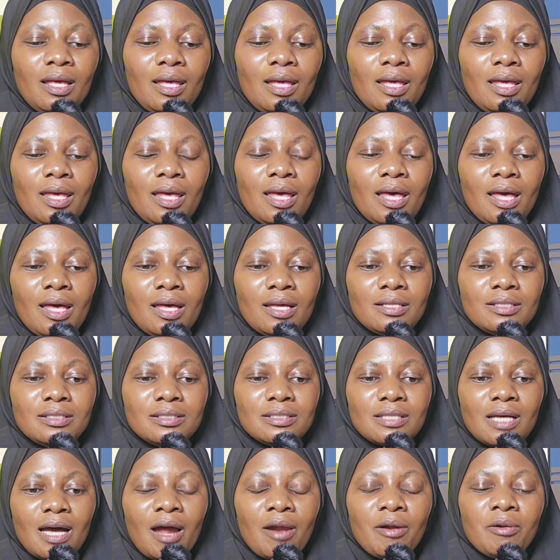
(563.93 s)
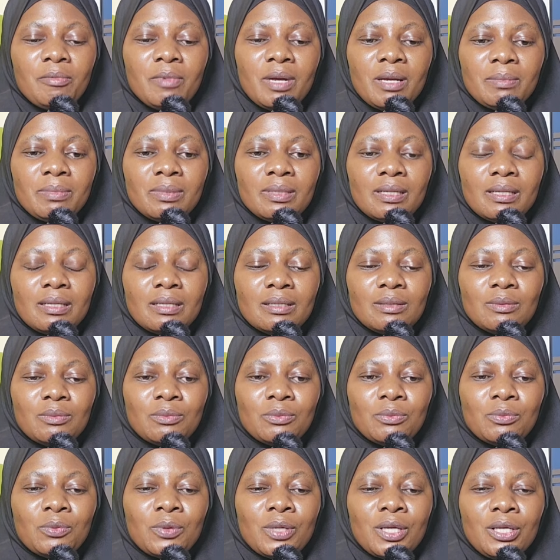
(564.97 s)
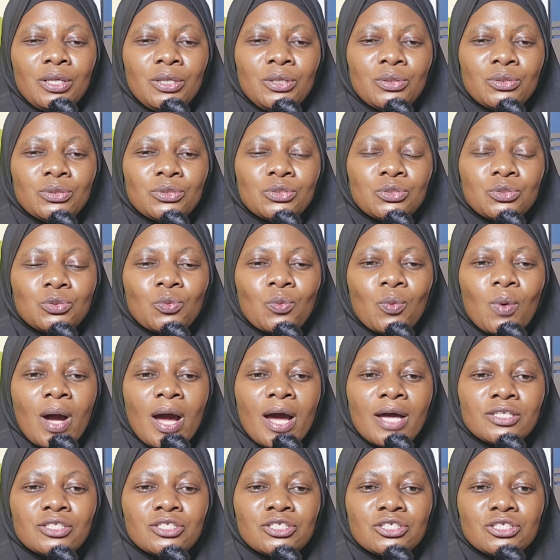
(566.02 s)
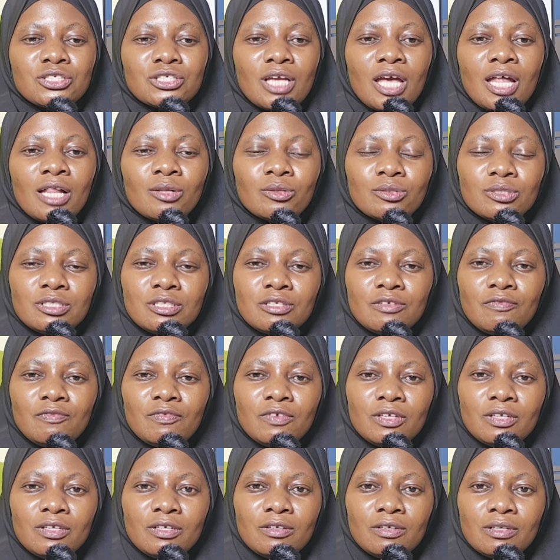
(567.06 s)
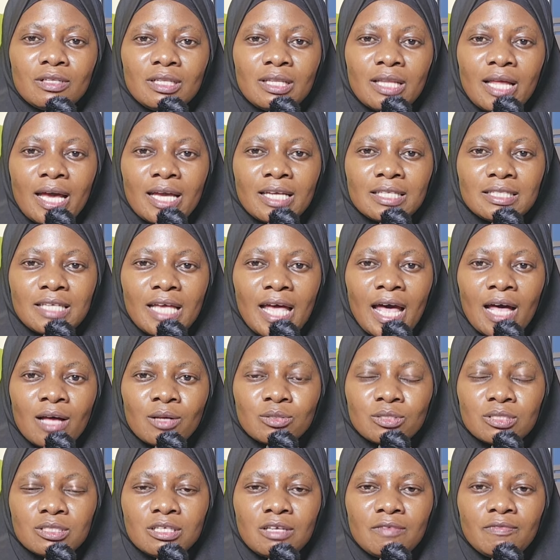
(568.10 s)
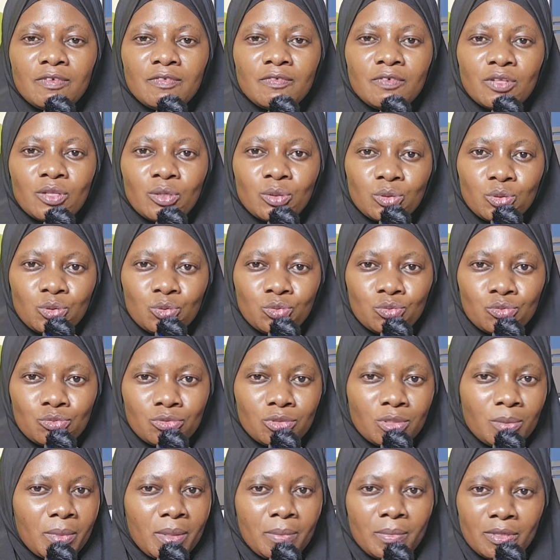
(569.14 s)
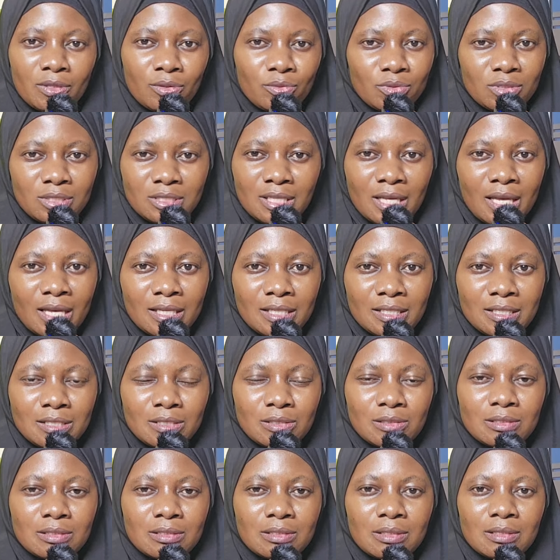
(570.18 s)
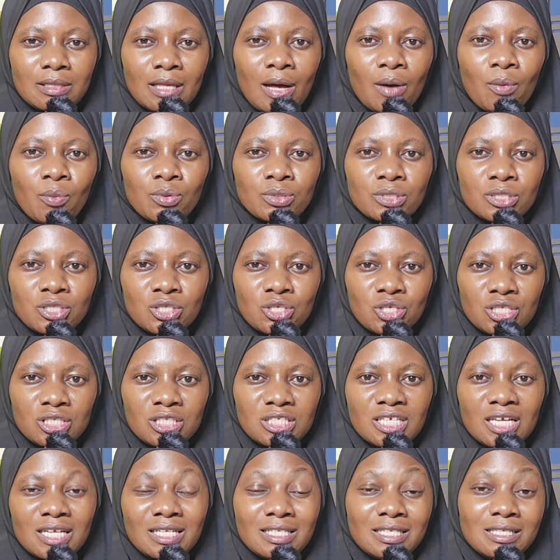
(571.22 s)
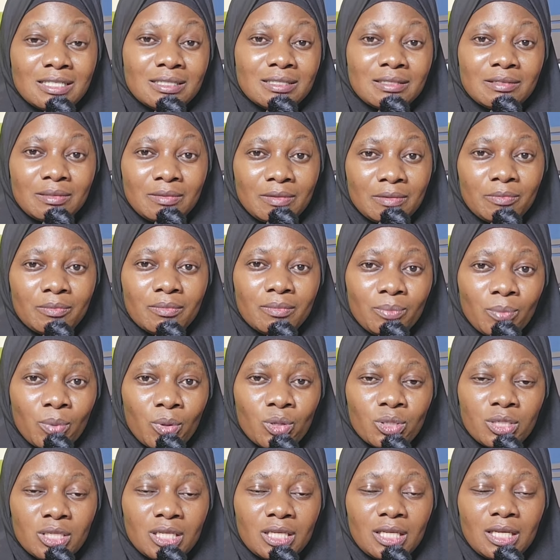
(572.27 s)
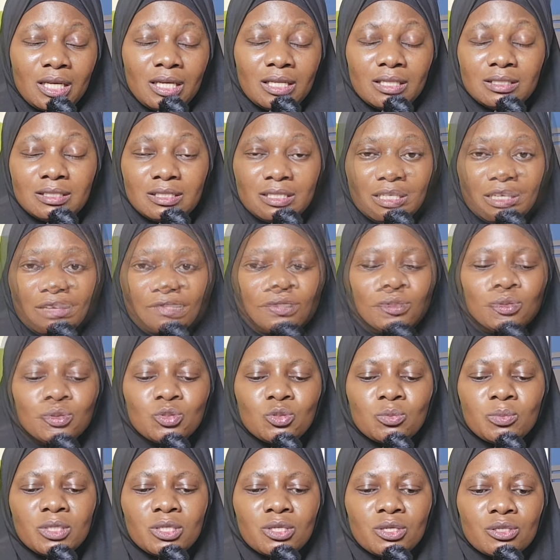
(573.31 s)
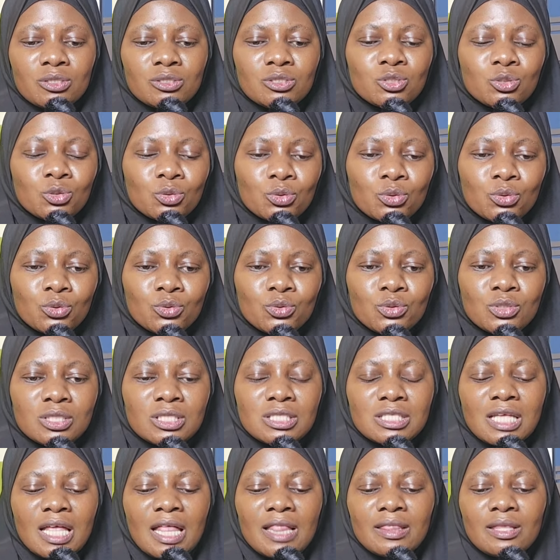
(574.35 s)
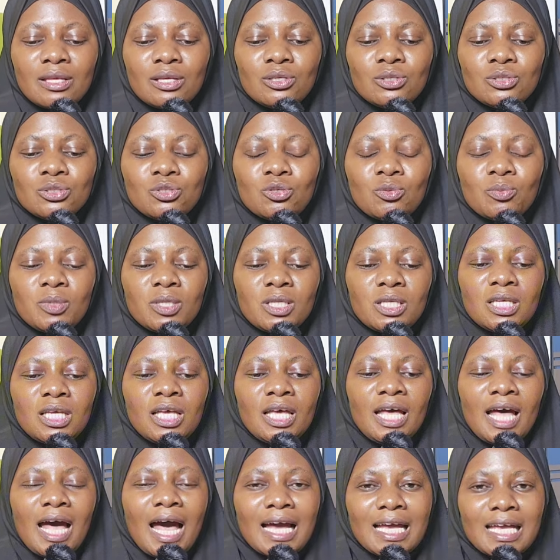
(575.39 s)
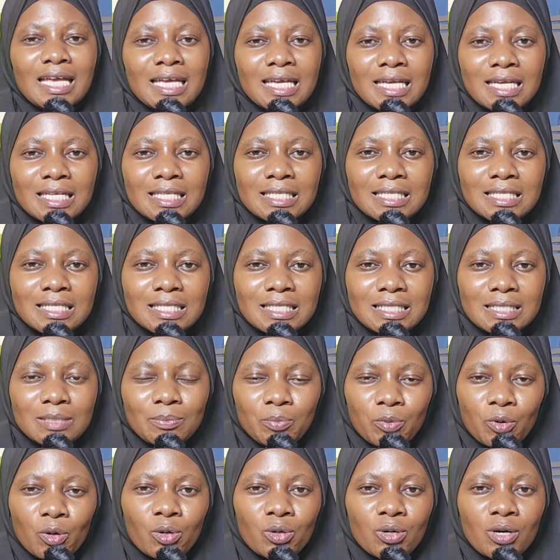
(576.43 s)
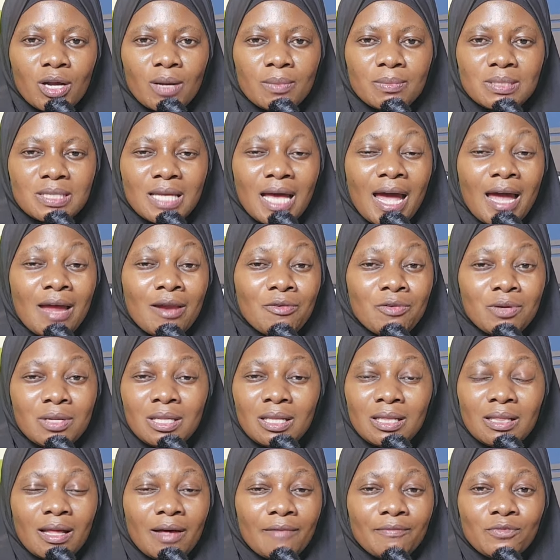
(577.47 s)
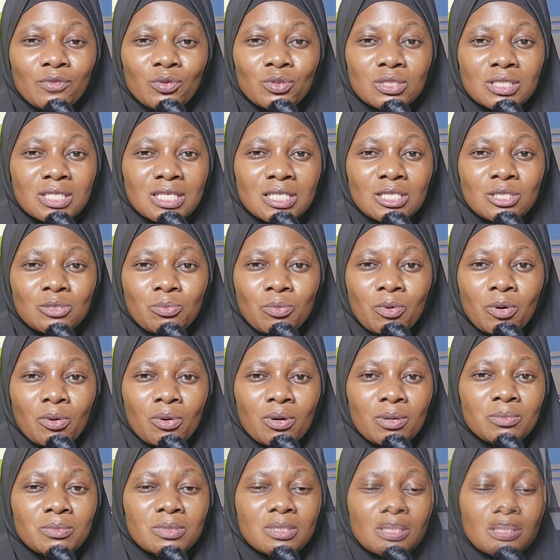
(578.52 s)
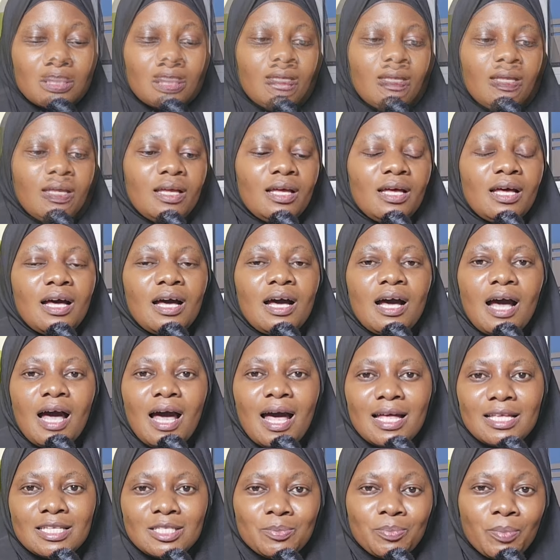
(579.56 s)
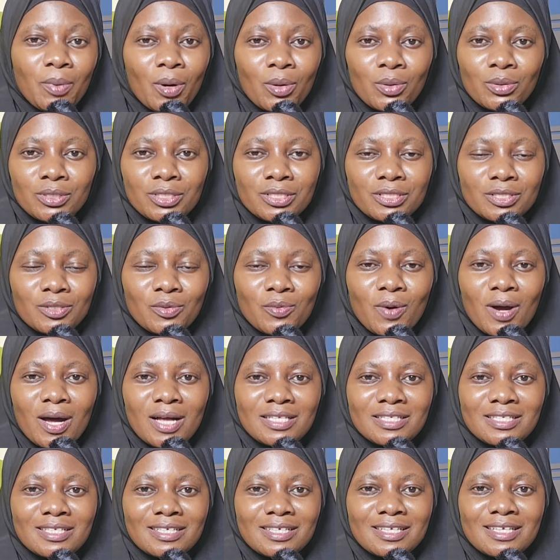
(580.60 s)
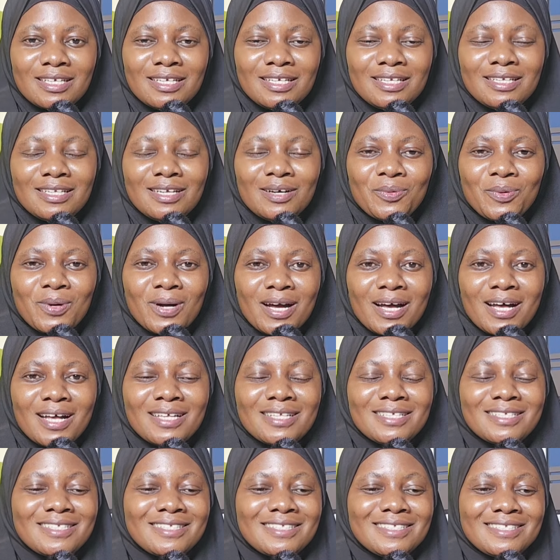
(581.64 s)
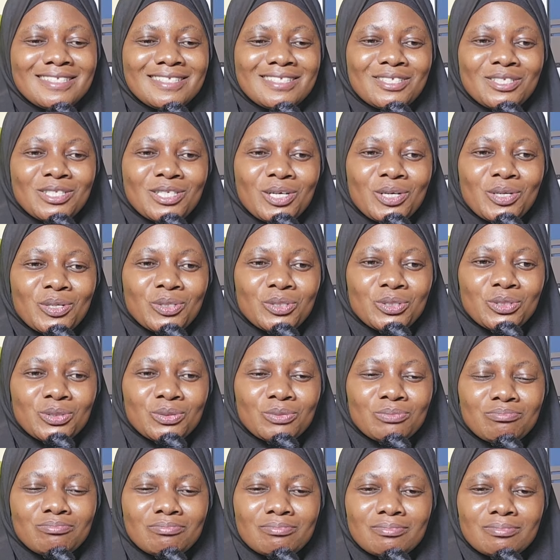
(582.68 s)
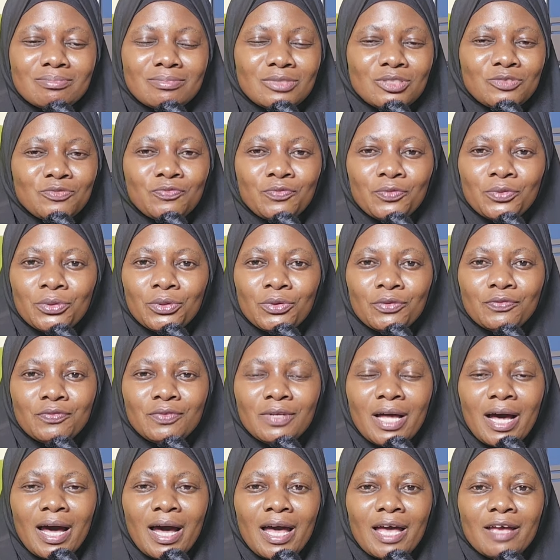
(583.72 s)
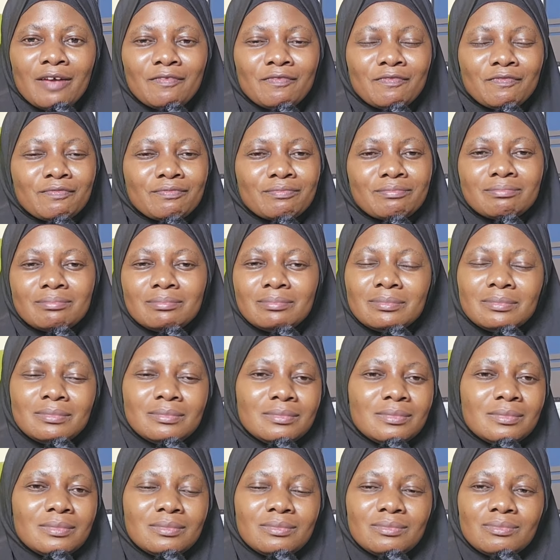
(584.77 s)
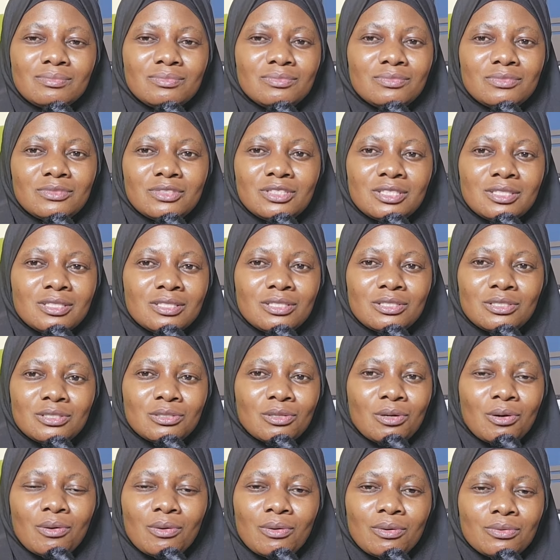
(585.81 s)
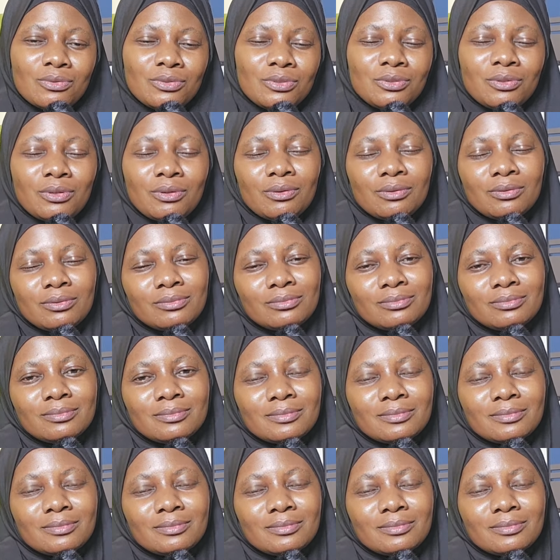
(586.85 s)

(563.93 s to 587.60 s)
And I remember we used to watch LTV, Lighthouse TV, for those who remember those days. That was a Christian born again TV. There used to be cartoons and there used to be kids programs. I really loved those kids programs a lot. As bold as I was a kid, I was so full of life, just so, a